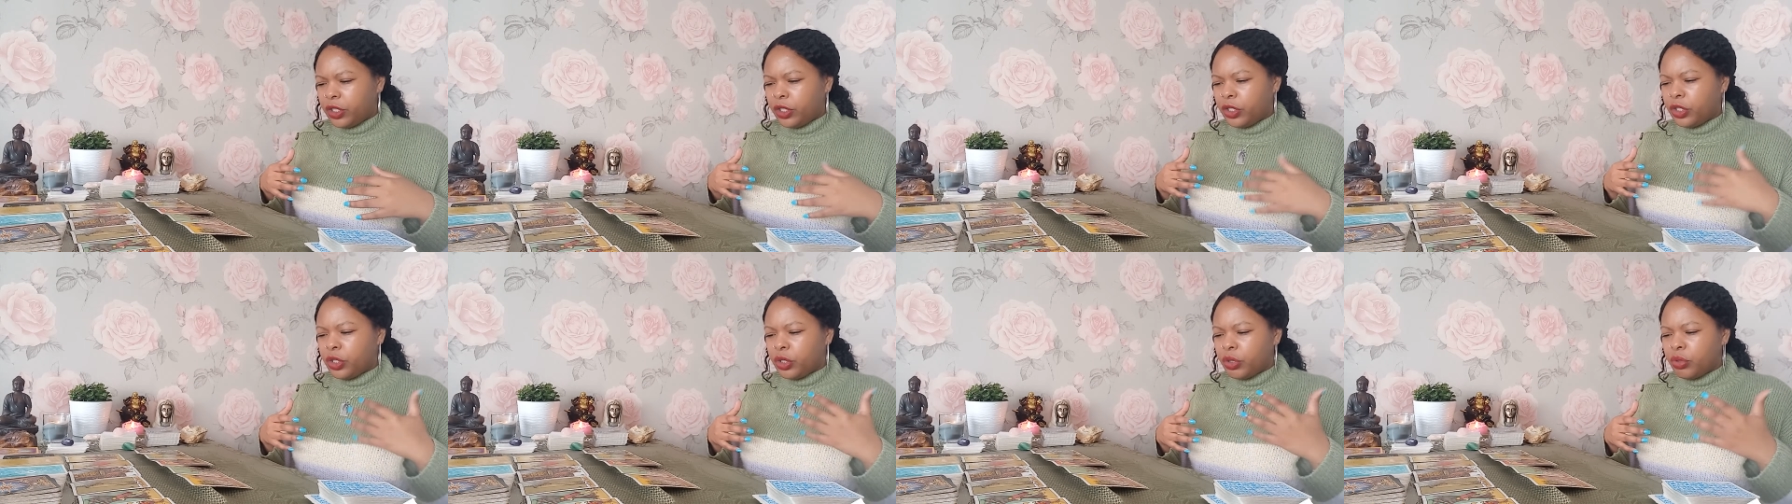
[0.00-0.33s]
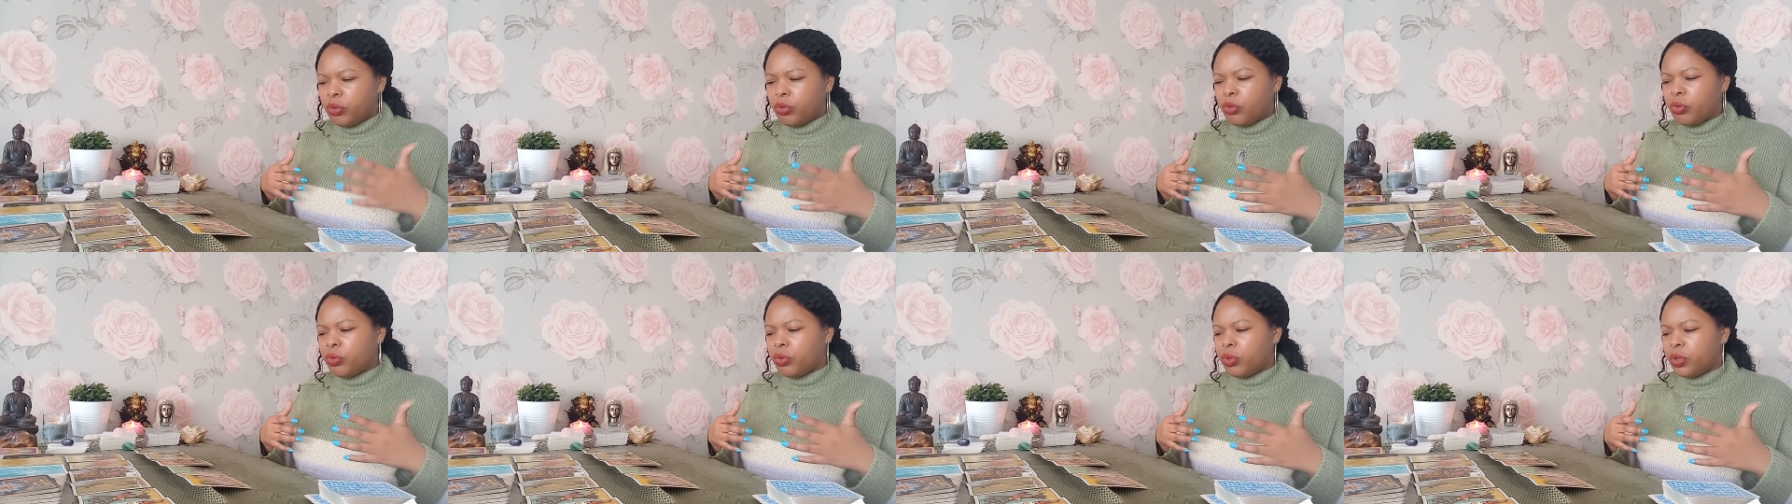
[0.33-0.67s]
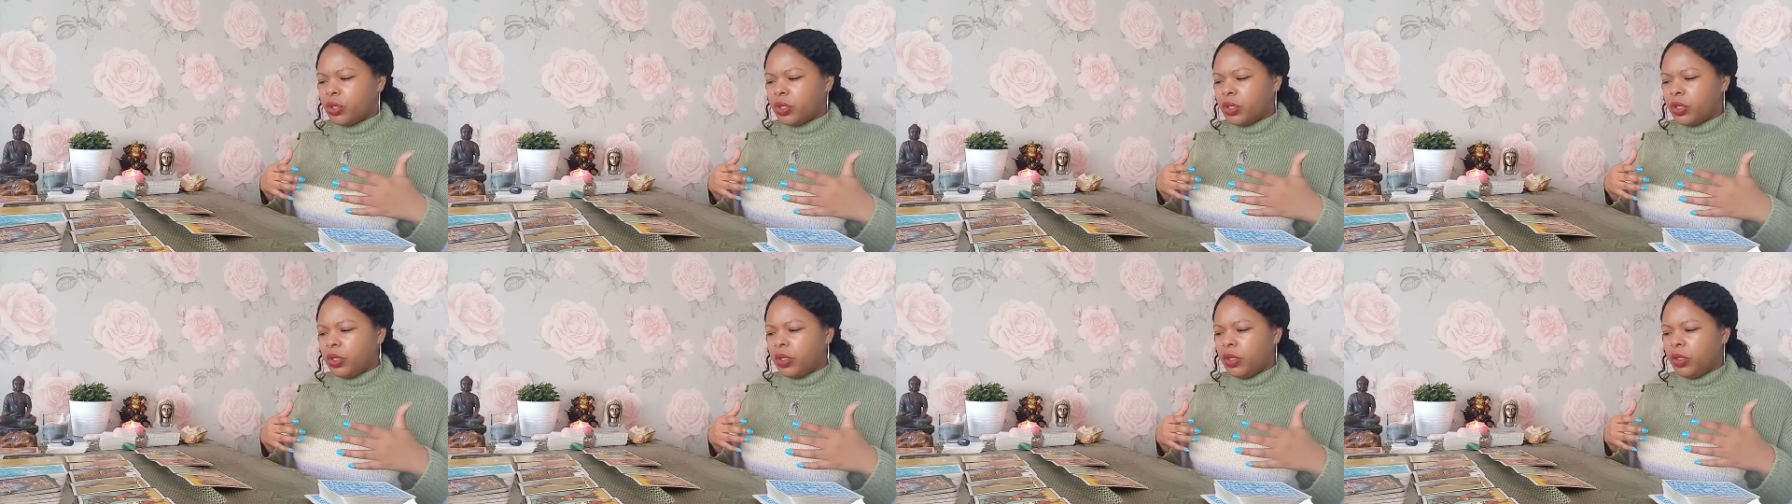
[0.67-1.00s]

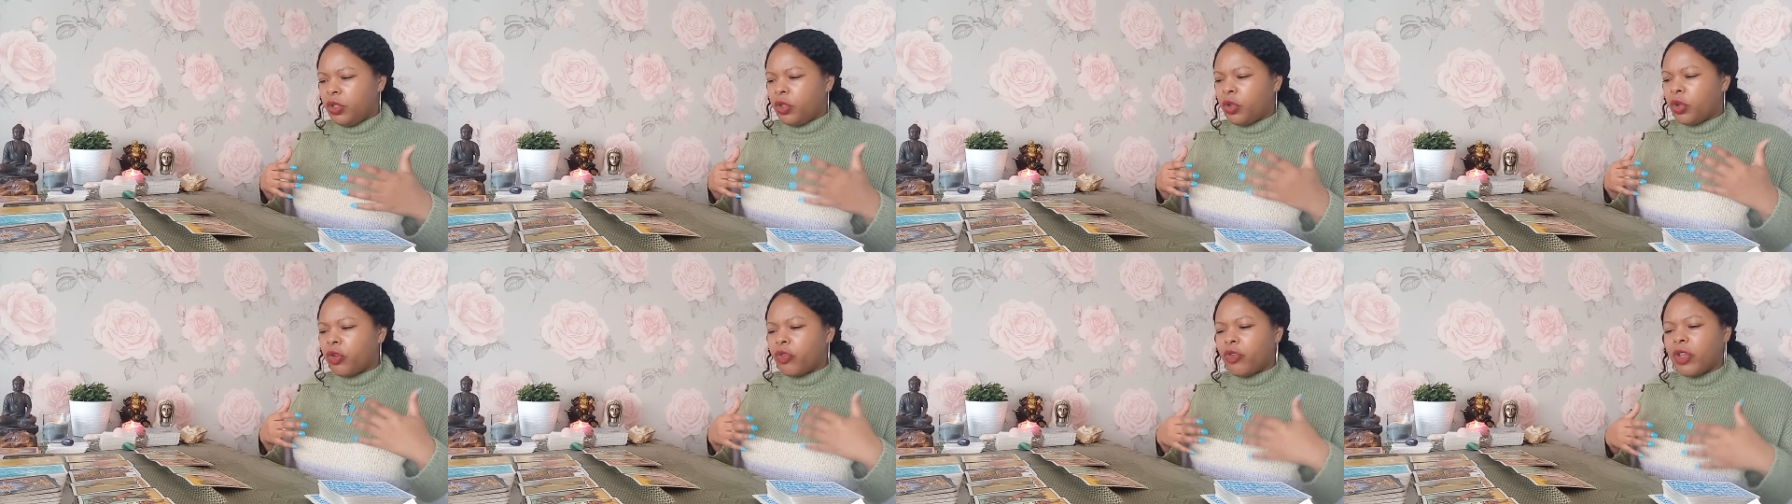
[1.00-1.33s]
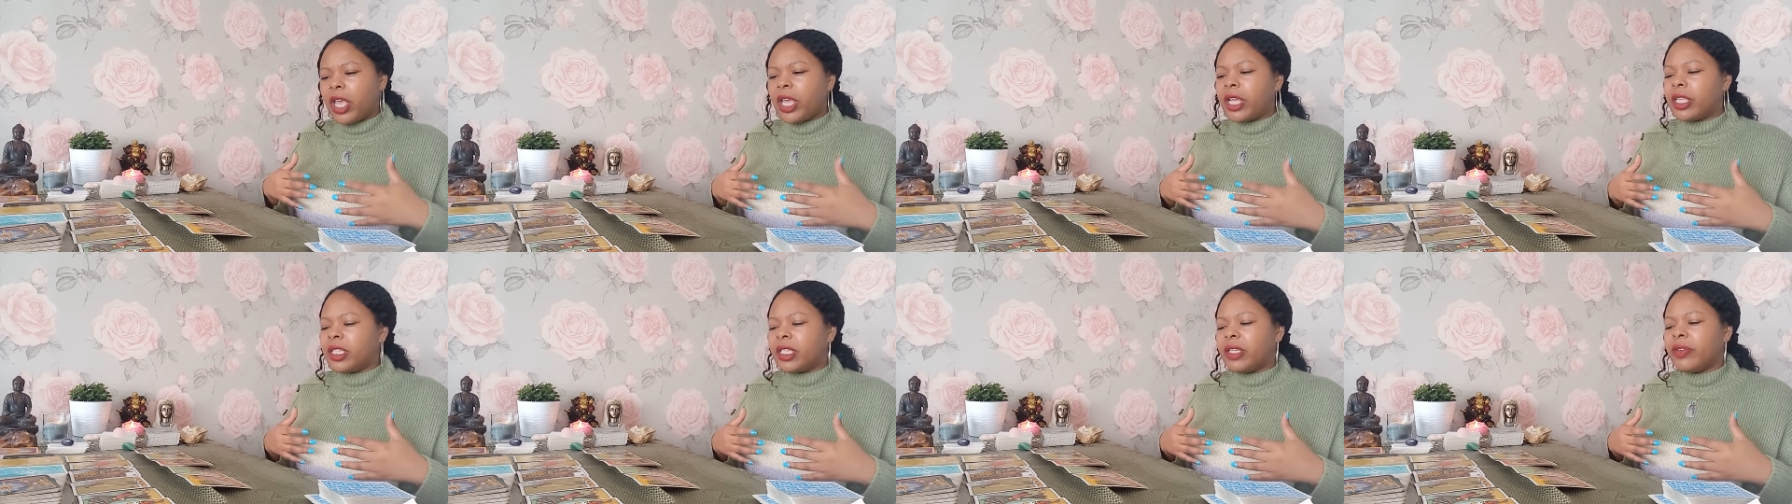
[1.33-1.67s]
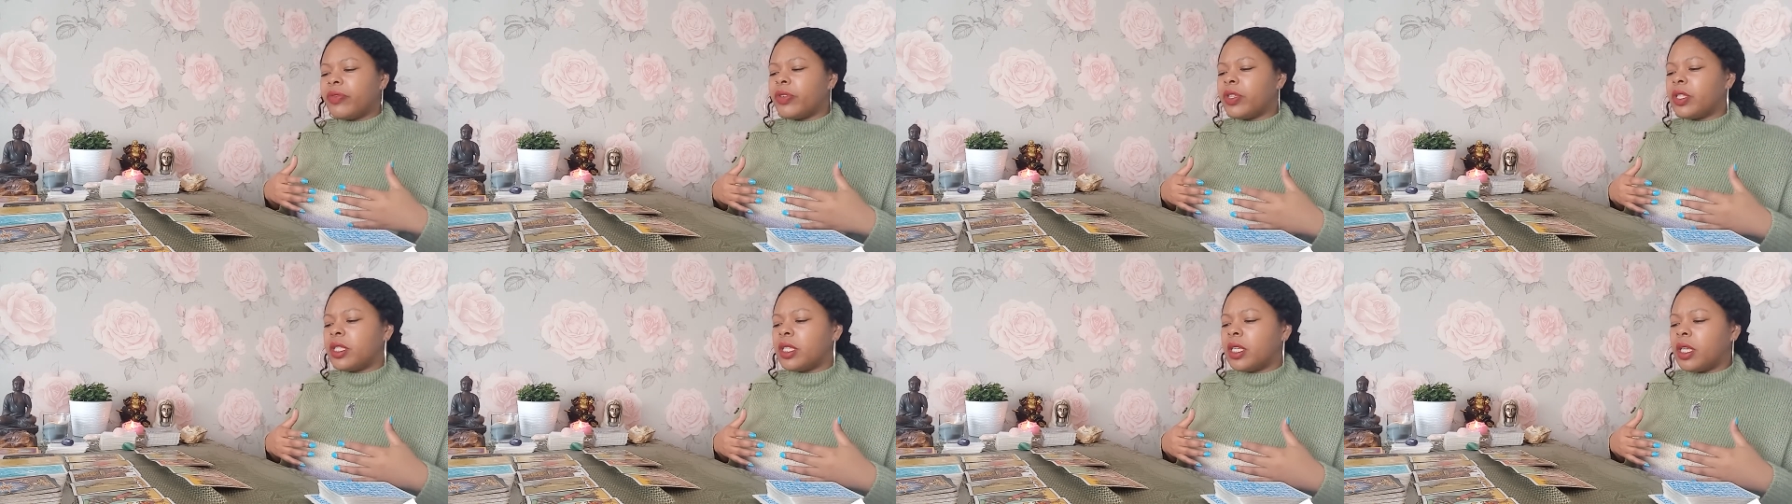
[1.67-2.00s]
use your
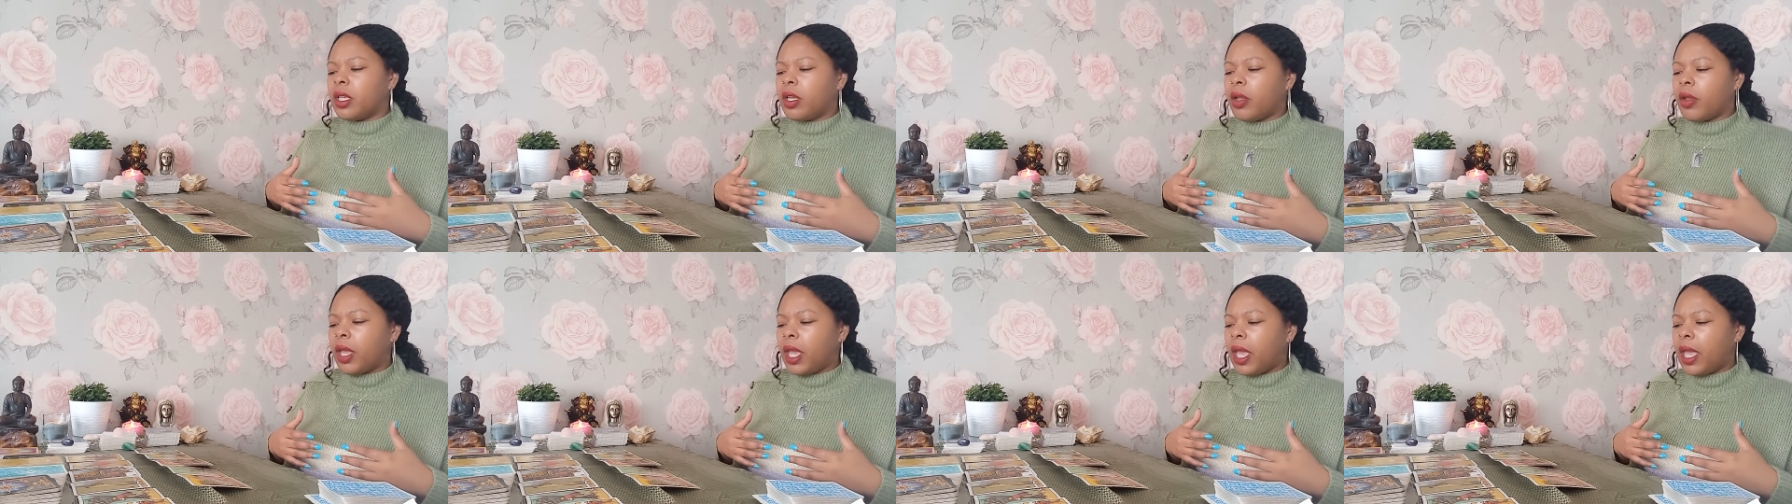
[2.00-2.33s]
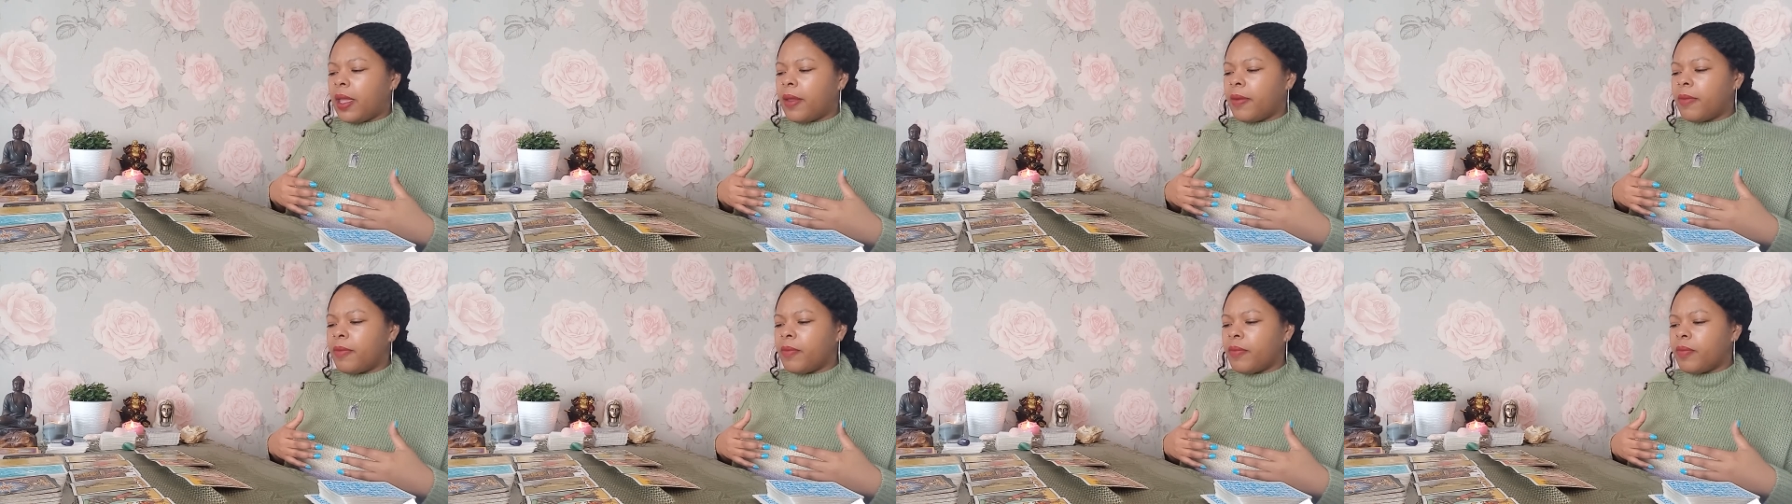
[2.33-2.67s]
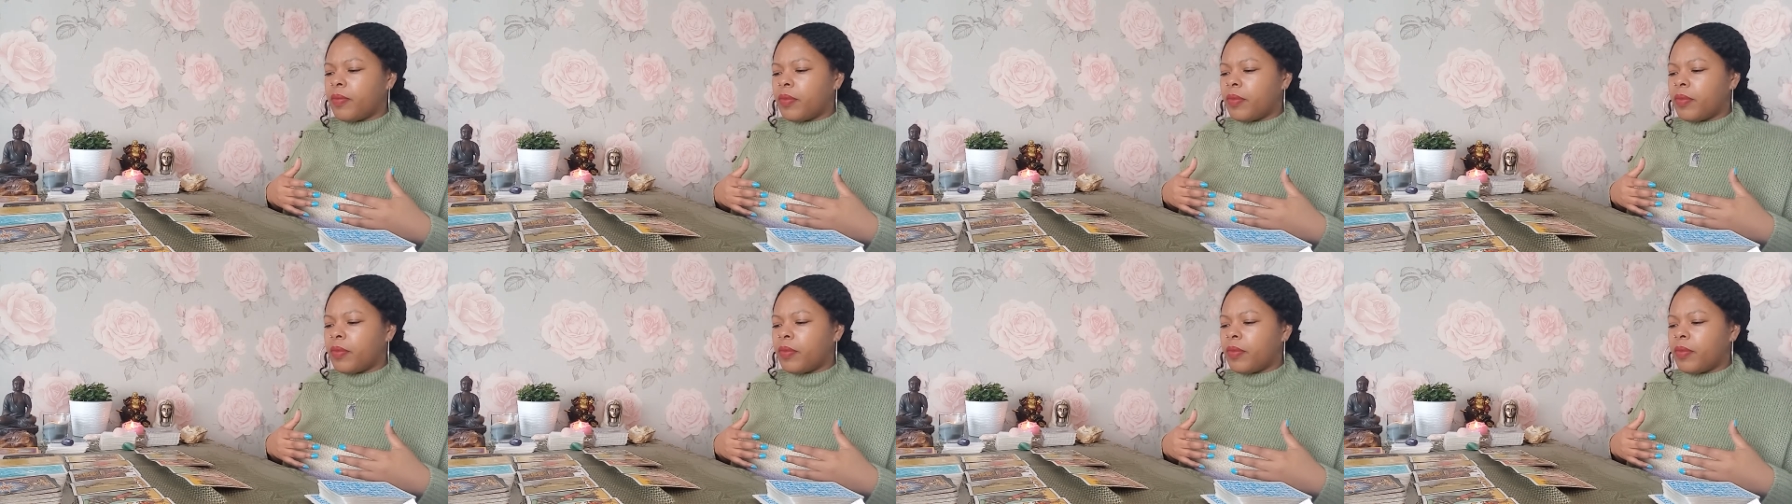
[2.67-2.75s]
creativity, okay?